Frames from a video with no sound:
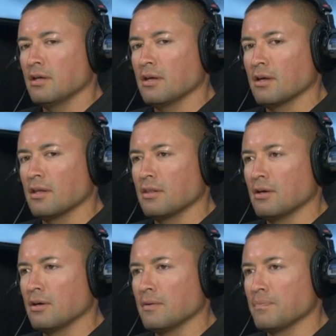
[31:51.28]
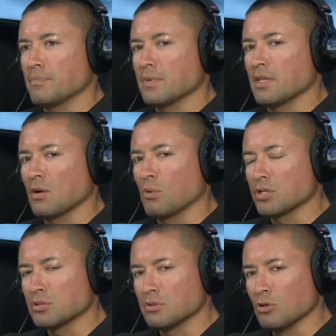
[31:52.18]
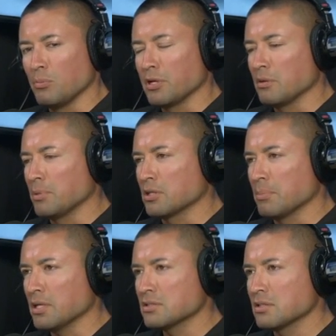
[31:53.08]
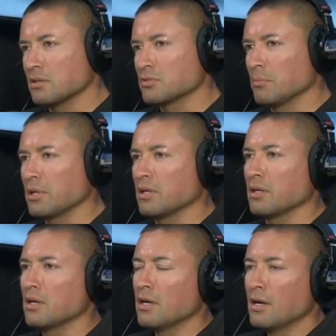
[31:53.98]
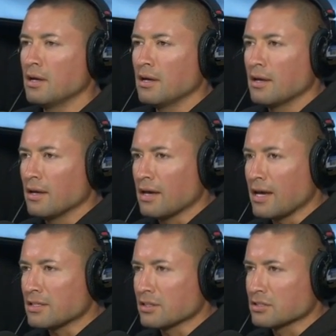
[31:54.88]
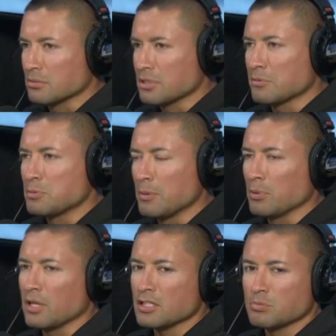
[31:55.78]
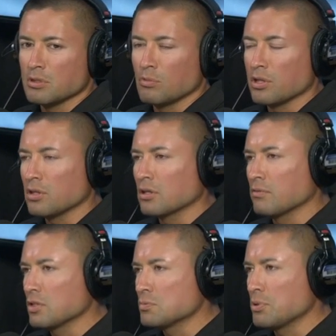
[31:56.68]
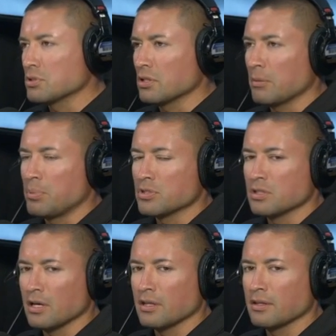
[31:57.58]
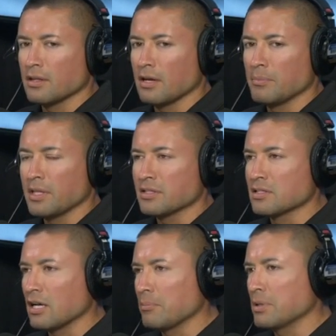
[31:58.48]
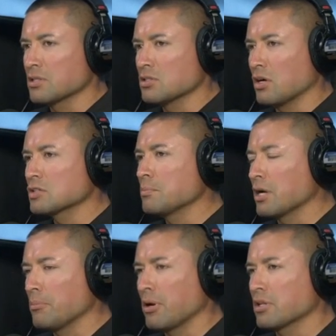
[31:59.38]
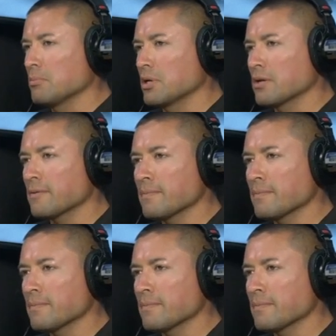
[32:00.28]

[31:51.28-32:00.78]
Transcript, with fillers: And um, and I wish nobody but the best. And if somebody at, like sometimes people ask me, "What do you think of this person, that person?" I I'm not the type that talks bad about anybody.